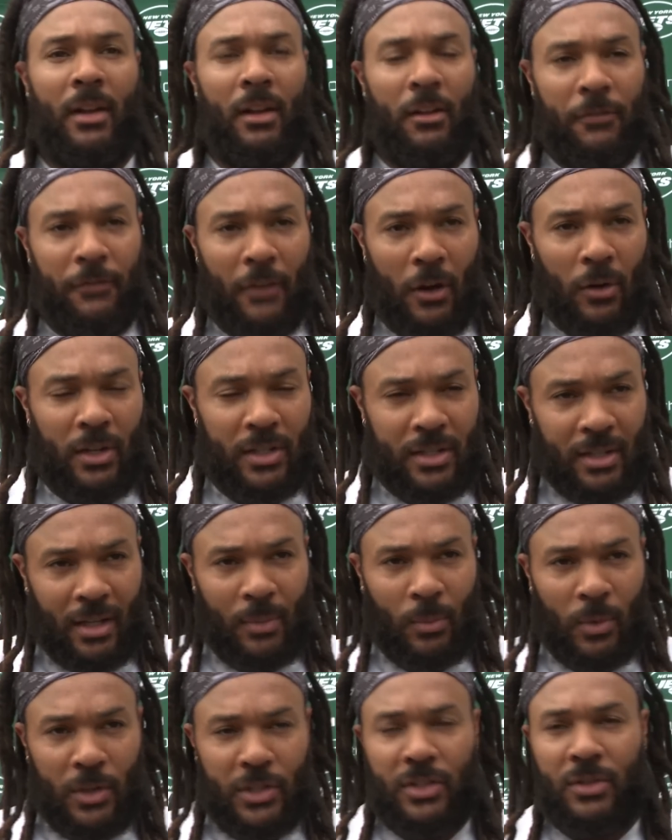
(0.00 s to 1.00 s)
focus
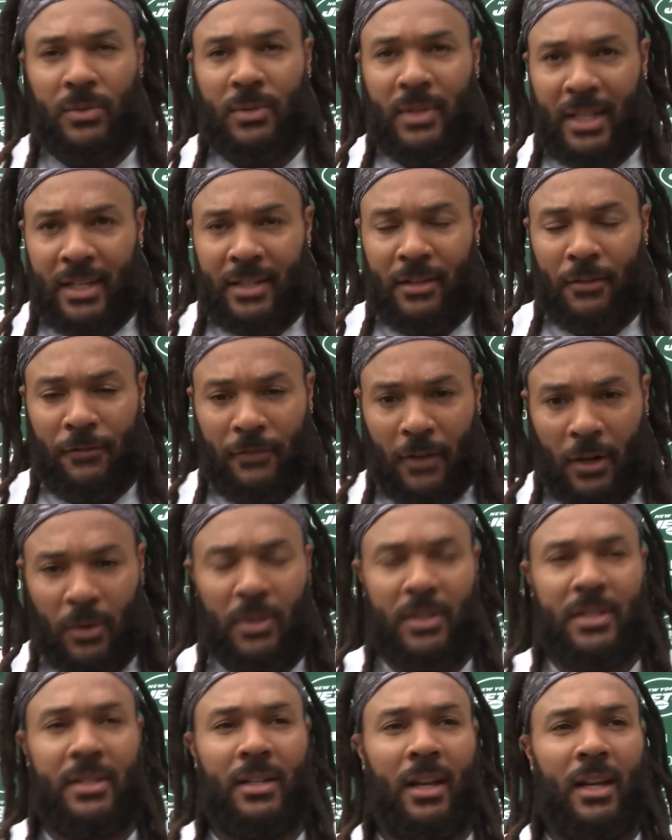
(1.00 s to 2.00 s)
on what you need to
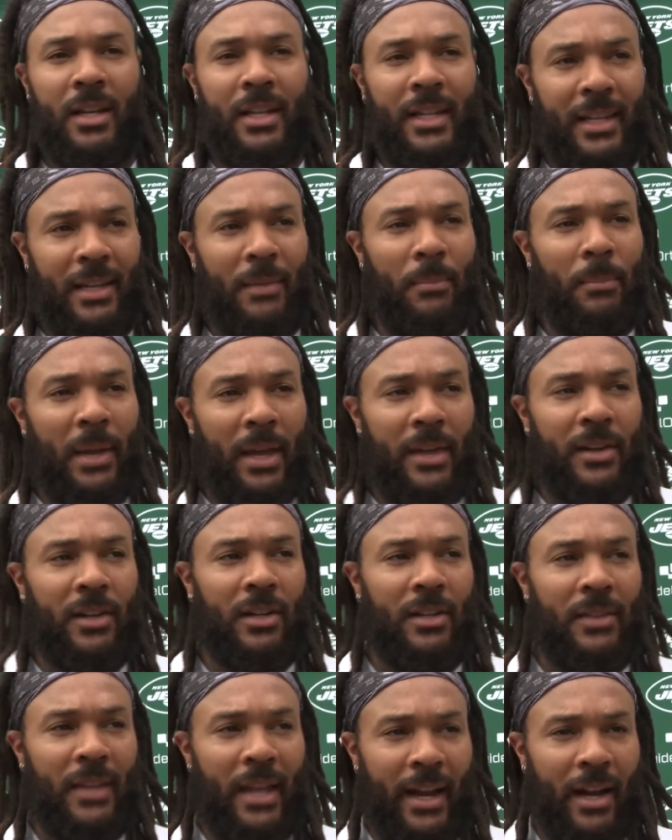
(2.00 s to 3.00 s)
focus on and get
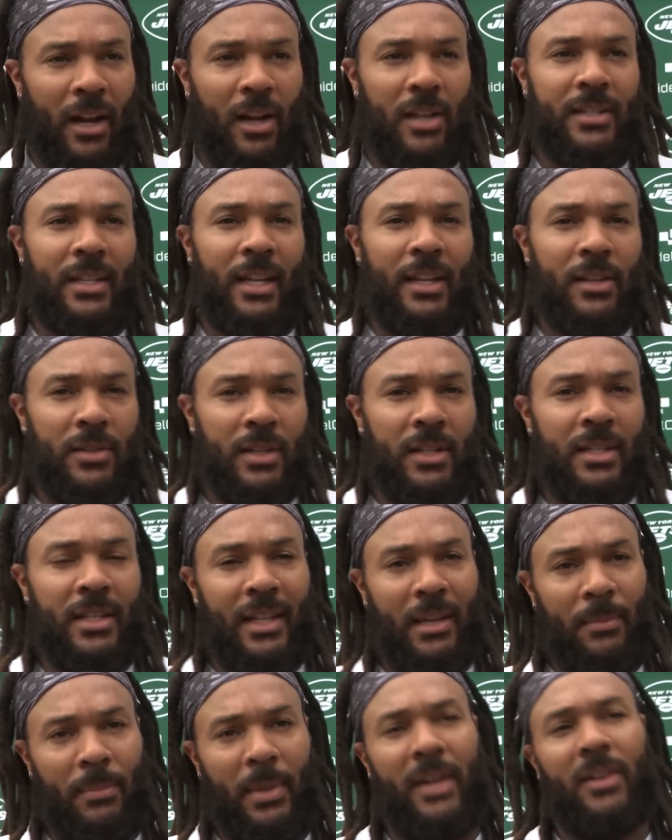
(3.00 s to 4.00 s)
better in the areas that you need to
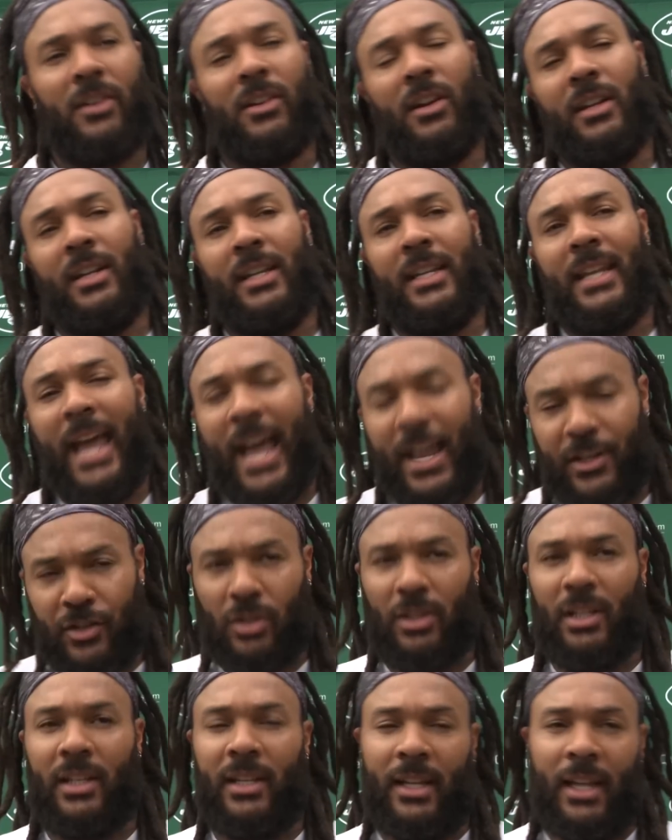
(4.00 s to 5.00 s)
get better on, and
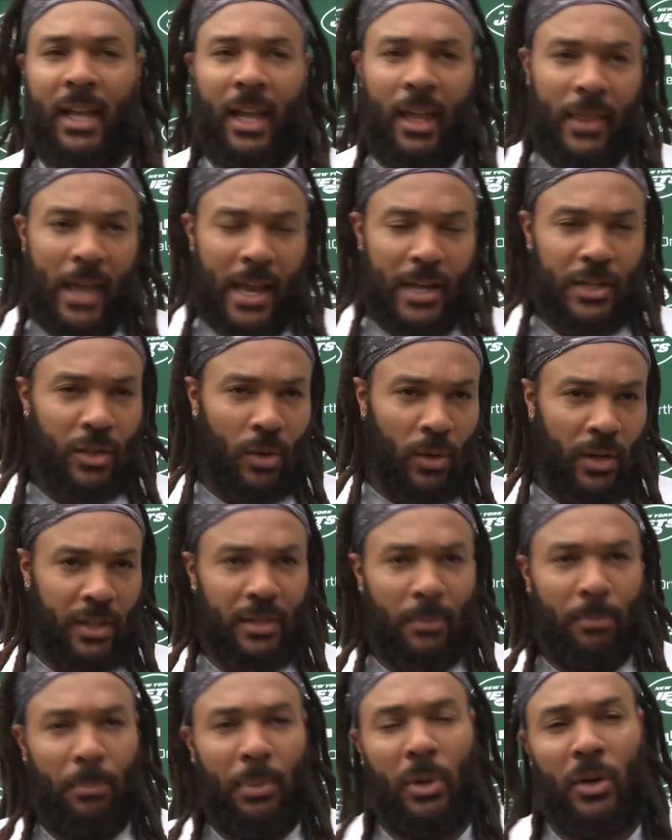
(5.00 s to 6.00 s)
naturally that is going
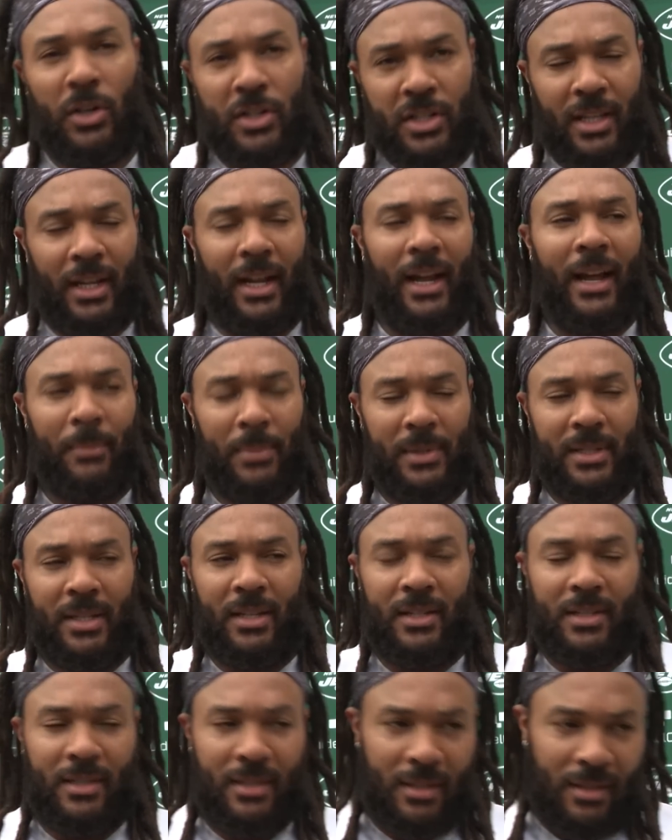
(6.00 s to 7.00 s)
to push the
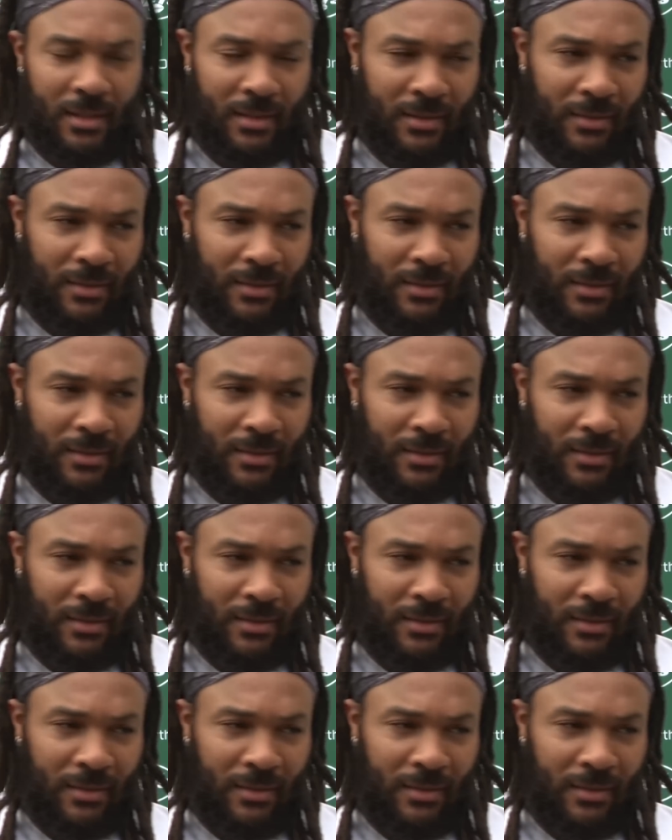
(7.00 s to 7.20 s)
competition.